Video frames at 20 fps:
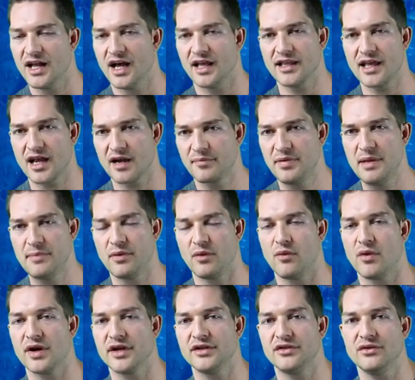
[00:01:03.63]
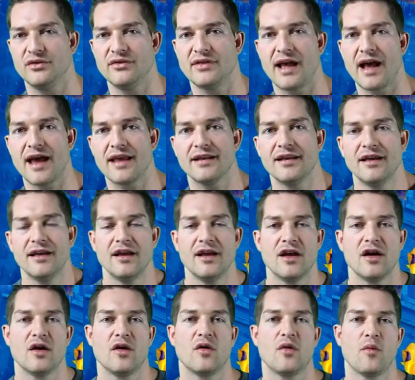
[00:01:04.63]
A lot of people want to do that,
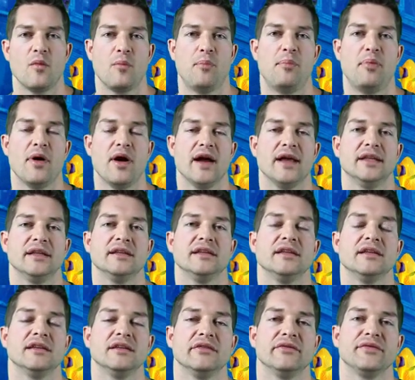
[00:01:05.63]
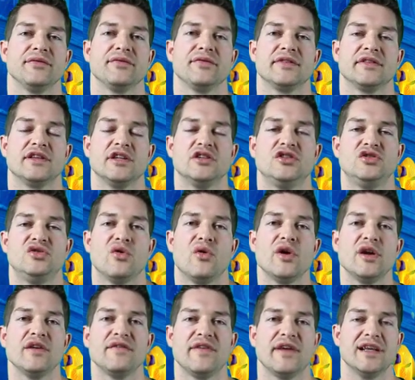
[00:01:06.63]
but the
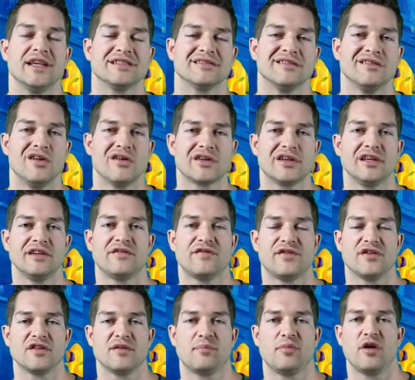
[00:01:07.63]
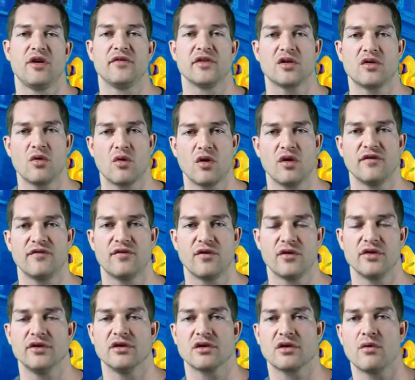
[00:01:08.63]
joy of it is looking for the perfect coral
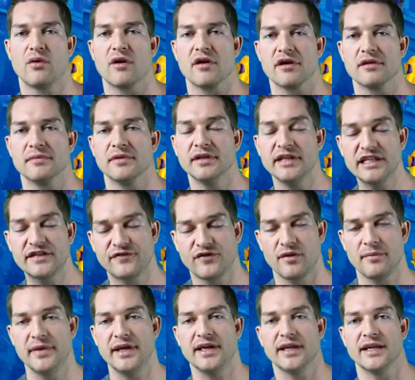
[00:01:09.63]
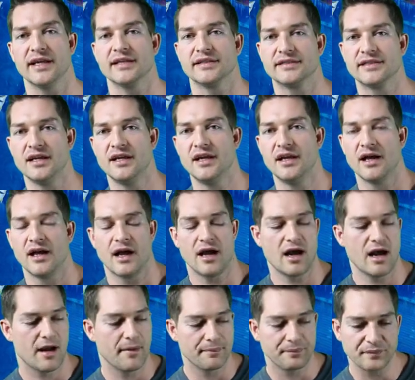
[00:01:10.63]
for your aquarium. At least for me it is.
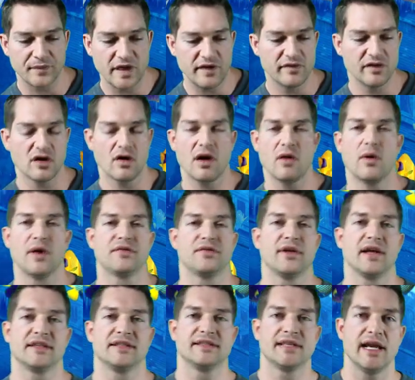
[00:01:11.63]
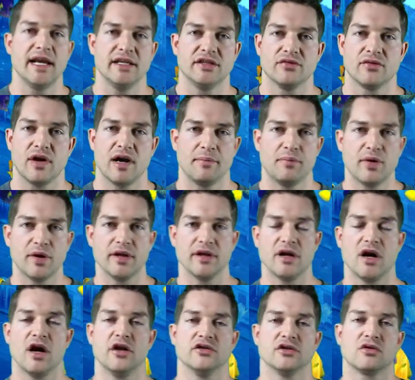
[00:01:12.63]
Um, even though I went through that stage where I put in
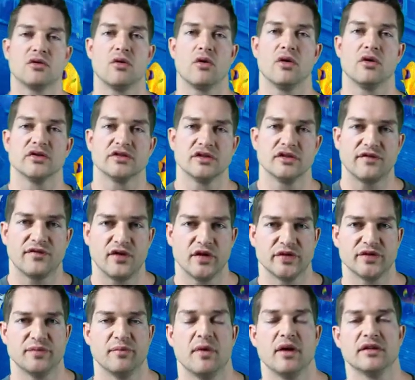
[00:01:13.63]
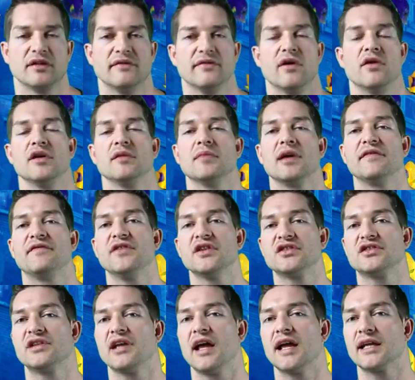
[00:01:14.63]
100 corals in the first month of owning my
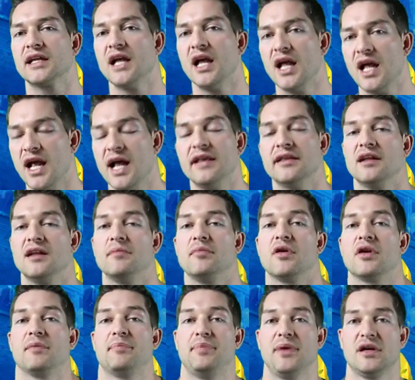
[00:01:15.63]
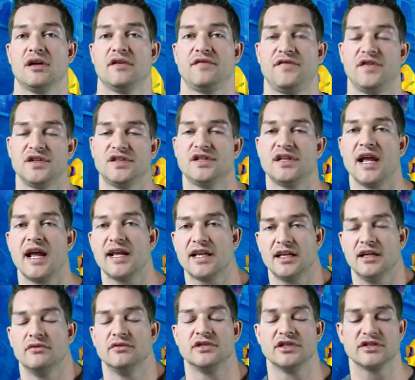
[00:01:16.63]
fish tank, and then I bought a bigger fish tank,
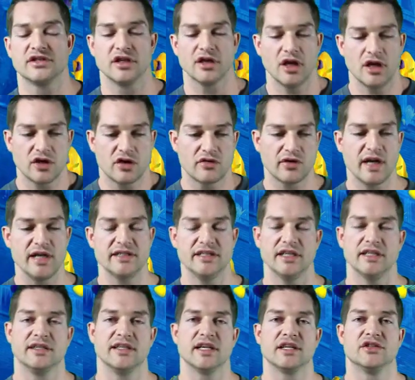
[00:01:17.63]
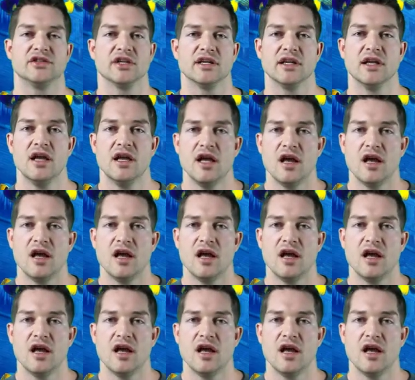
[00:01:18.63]
and it was just a, a crazy addiction.